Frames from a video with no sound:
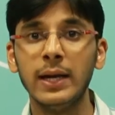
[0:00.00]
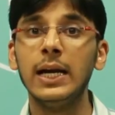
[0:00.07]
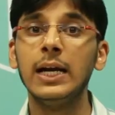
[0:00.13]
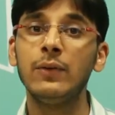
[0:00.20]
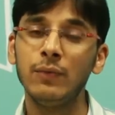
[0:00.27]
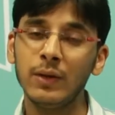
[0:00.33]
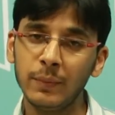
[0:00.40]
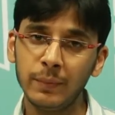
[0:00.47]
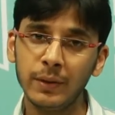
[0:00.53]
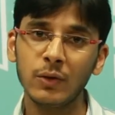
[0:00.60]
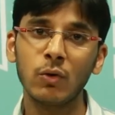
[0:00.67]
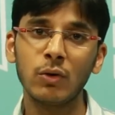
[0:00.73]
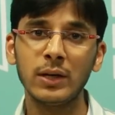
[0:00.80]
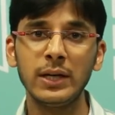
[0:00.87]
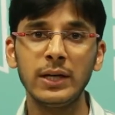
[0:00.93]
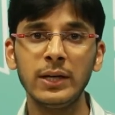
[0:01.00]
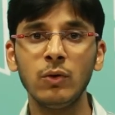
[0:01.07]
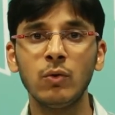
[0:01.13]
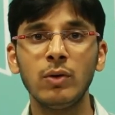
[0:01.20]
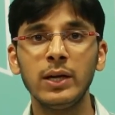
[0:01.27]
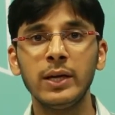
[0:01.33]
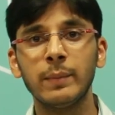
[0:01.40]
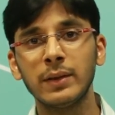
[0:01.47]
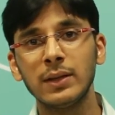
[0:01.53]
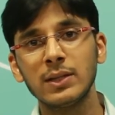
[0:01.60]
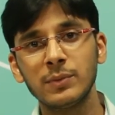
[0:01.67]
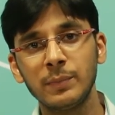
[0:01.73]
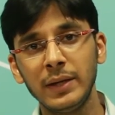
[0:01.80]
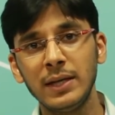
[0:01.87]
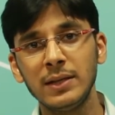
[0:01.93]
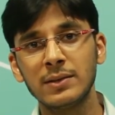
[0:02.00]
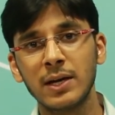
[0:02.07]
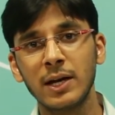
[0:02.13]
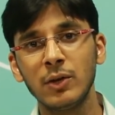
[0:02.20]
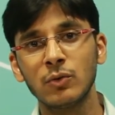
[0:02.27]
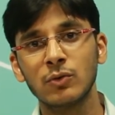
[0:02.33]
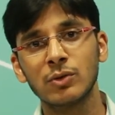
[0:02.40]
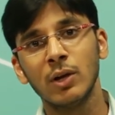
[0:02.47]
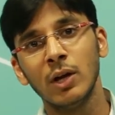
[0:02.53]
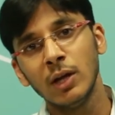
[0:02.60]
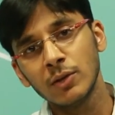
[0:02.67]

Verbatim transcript: it will be rotating only but the speed is reduced.